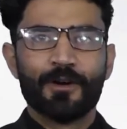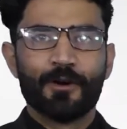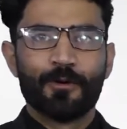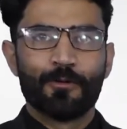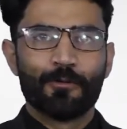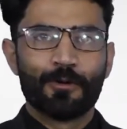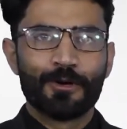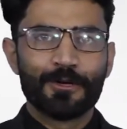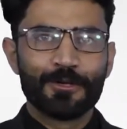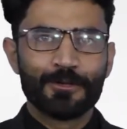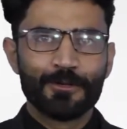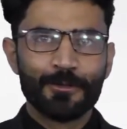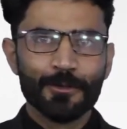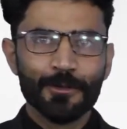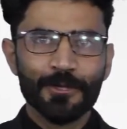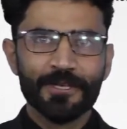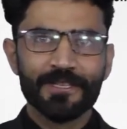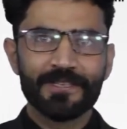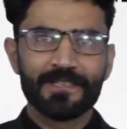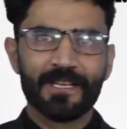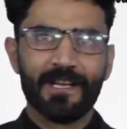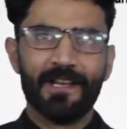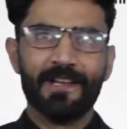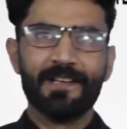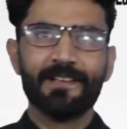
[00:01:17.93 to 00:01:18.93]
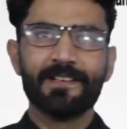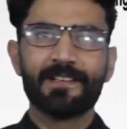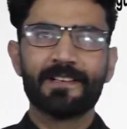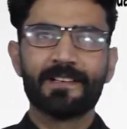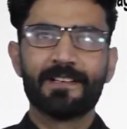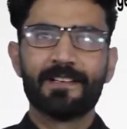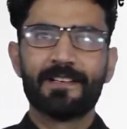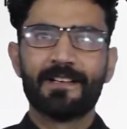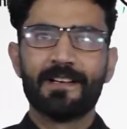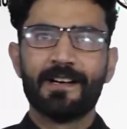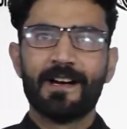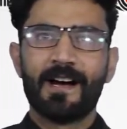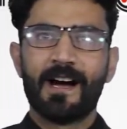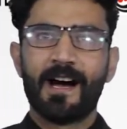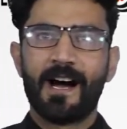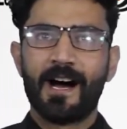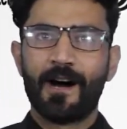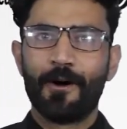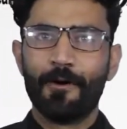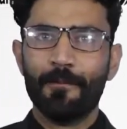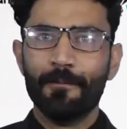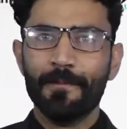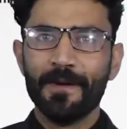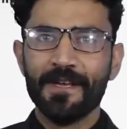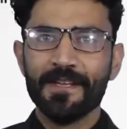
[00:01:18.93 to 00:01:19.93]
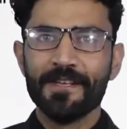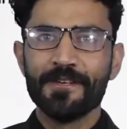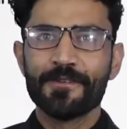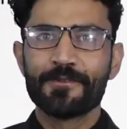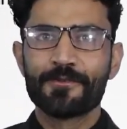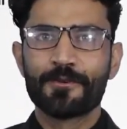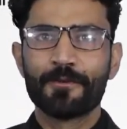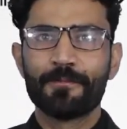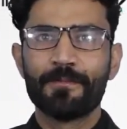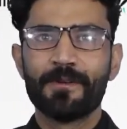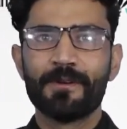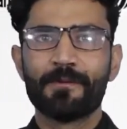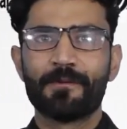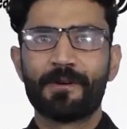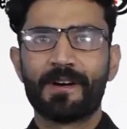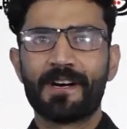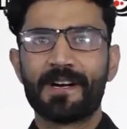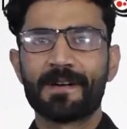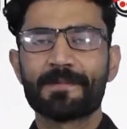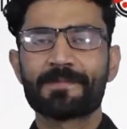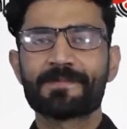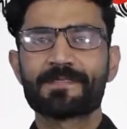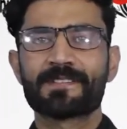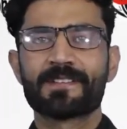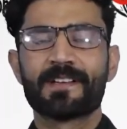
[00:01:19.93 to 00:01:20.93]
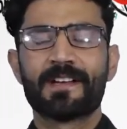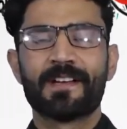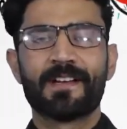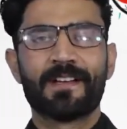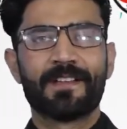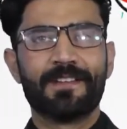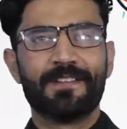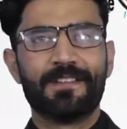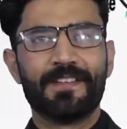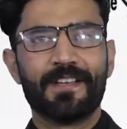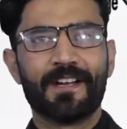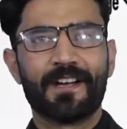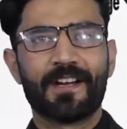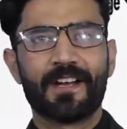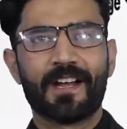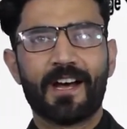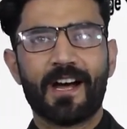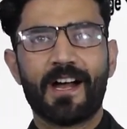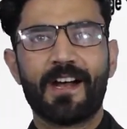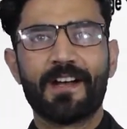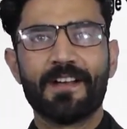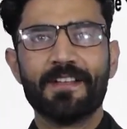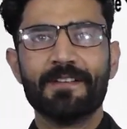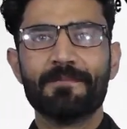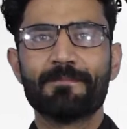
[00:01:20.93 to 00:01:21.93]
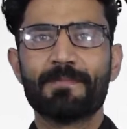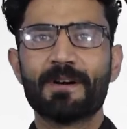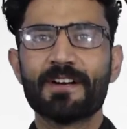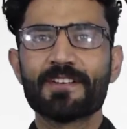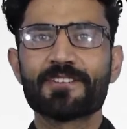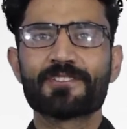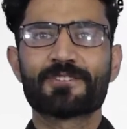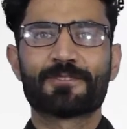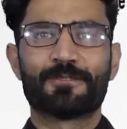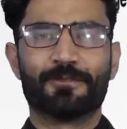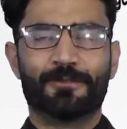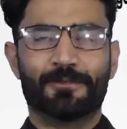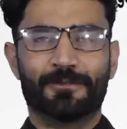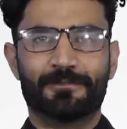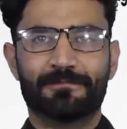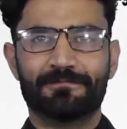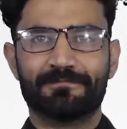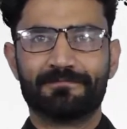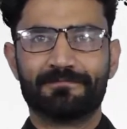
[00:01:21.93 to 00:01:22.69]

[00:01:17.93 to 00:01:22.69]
What do you think? How many to be verbs there are in Pashto?